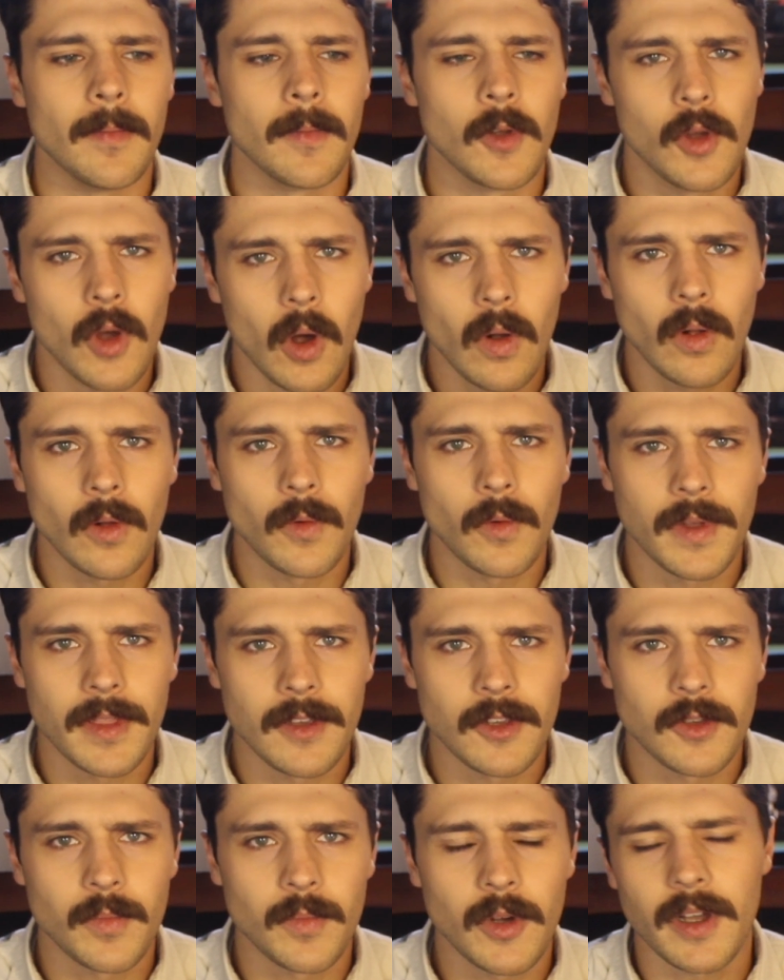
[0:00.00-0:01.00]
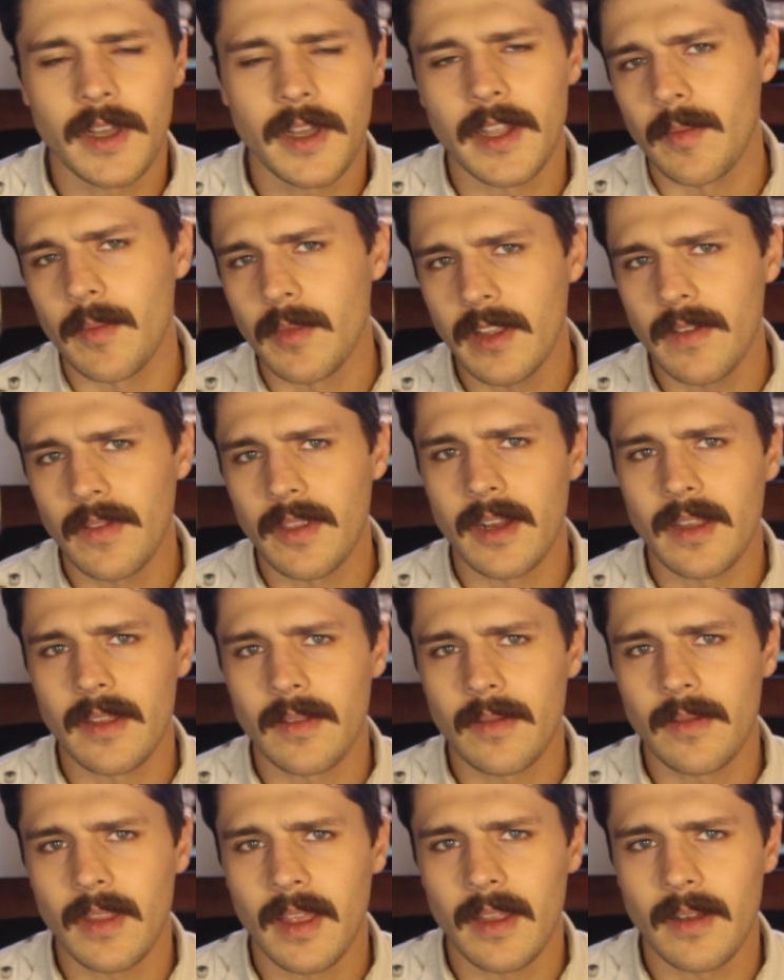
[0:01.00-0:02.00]
goal with this book, and I believe
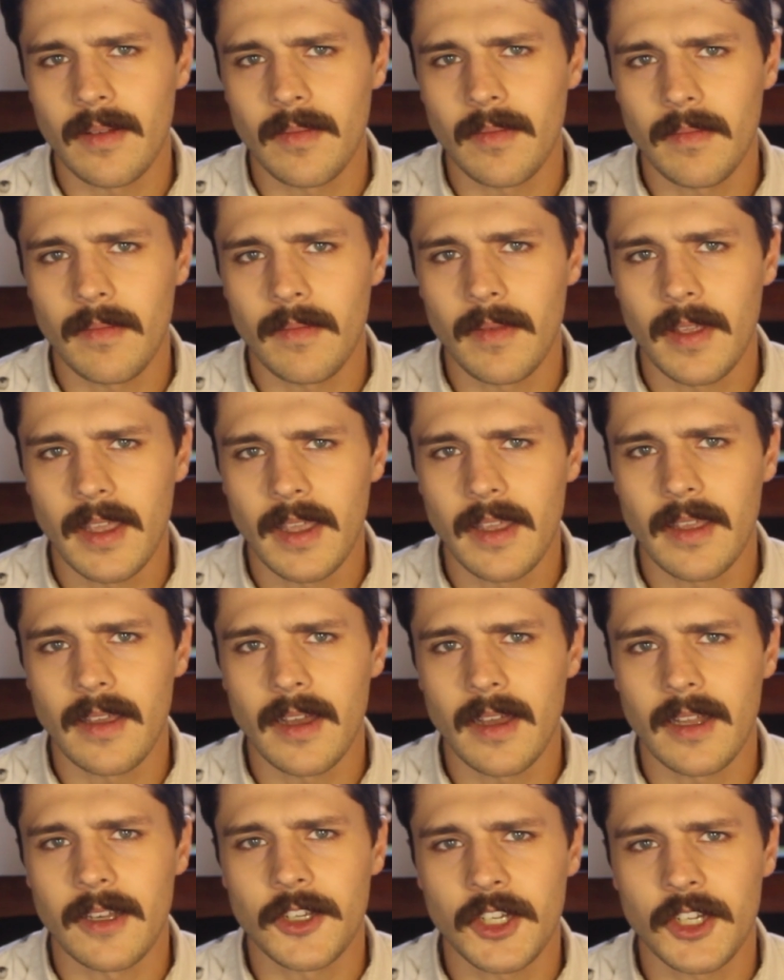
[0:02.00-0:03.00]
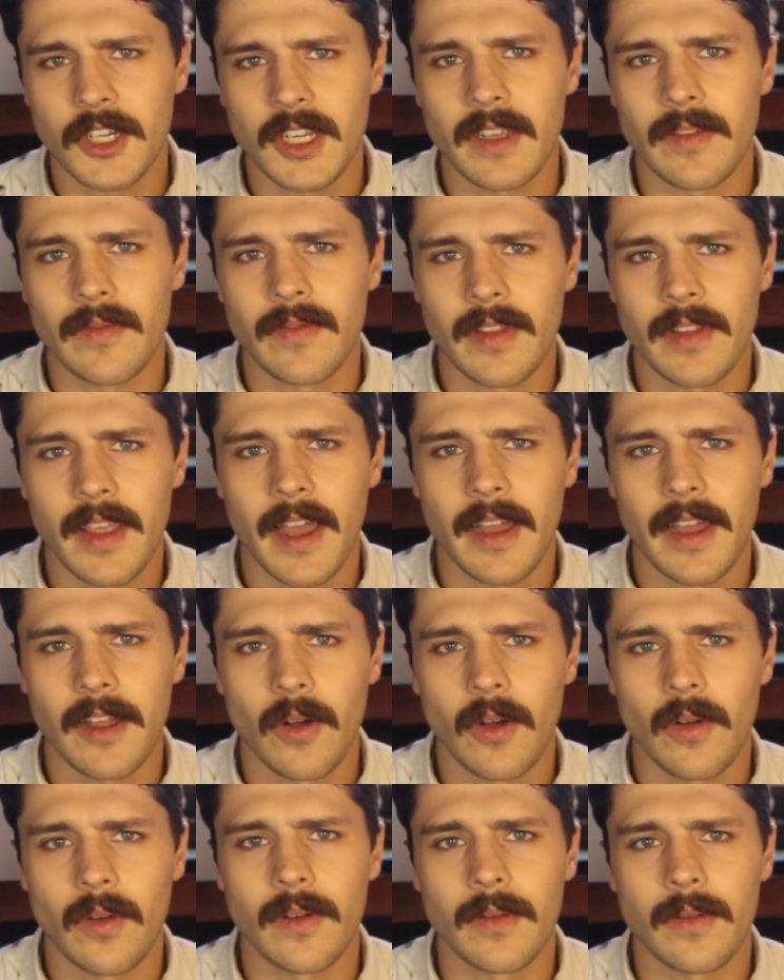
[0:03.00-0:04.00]
that he achieved that
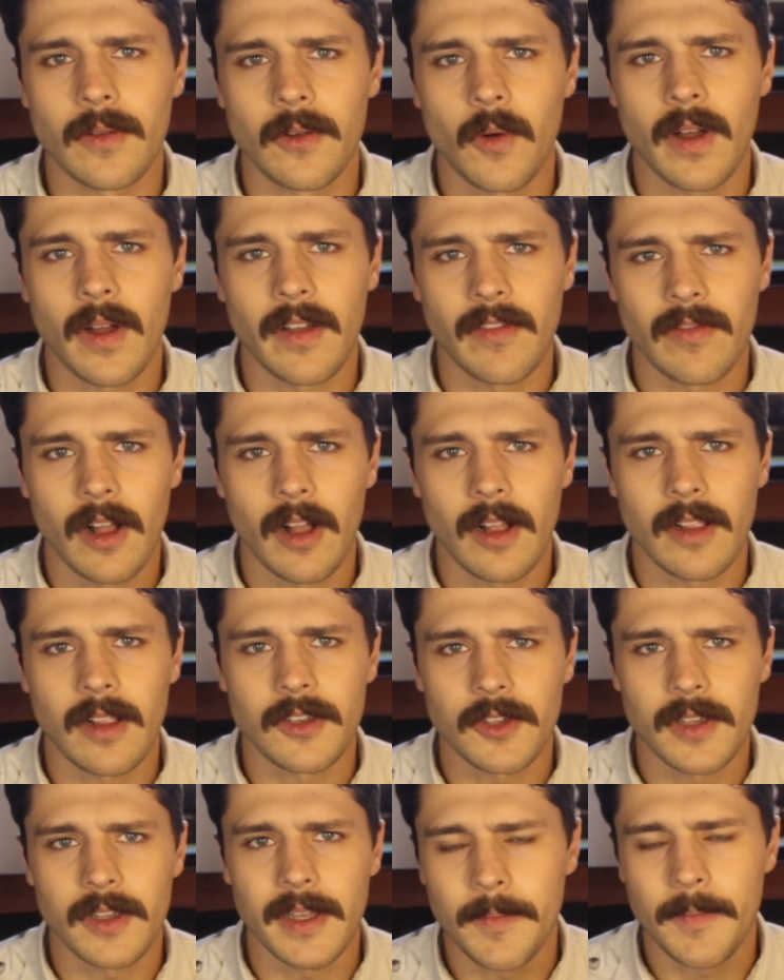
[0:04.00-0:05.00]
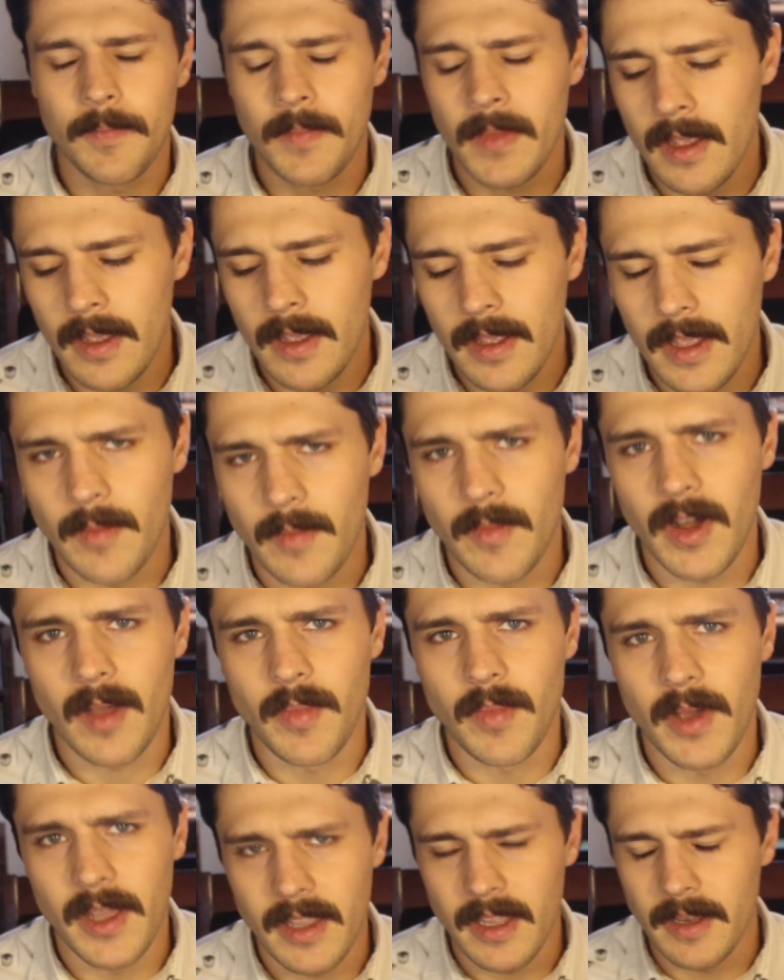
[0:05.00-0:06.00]
goal quite flawlessly, in my
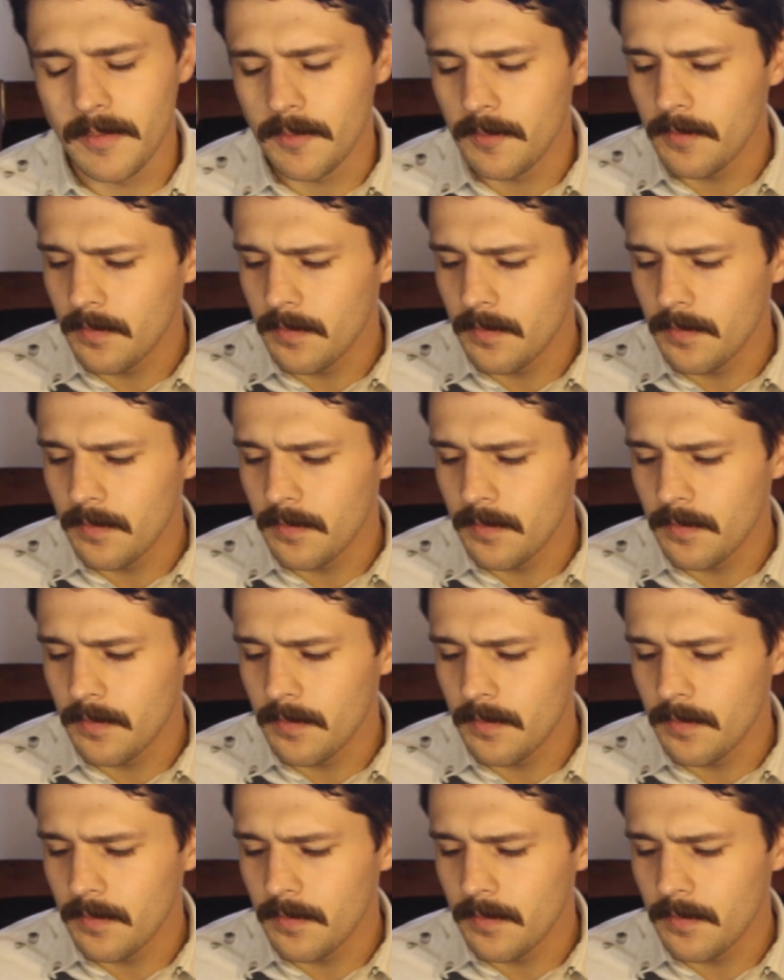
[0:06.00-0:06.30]
opinion.